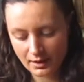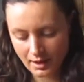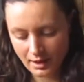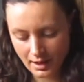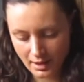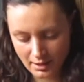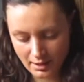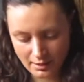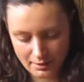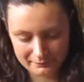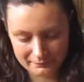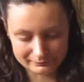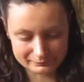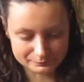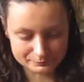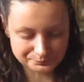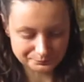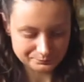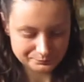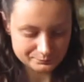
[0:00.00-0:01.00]
So I'm
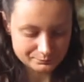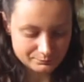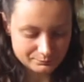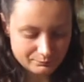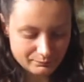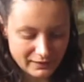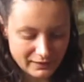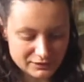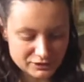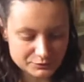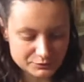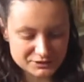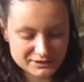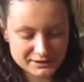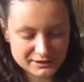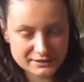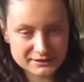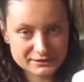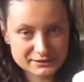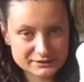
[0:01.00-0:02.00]
just
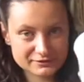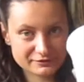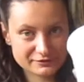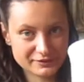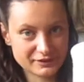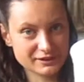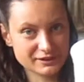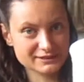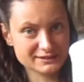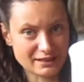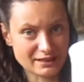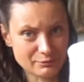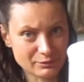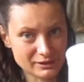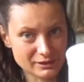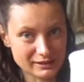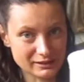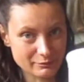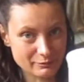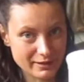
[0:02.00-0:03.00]
going to fill this up a
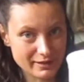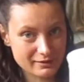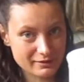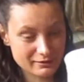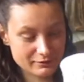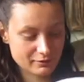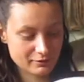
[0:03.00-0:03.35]
little bit.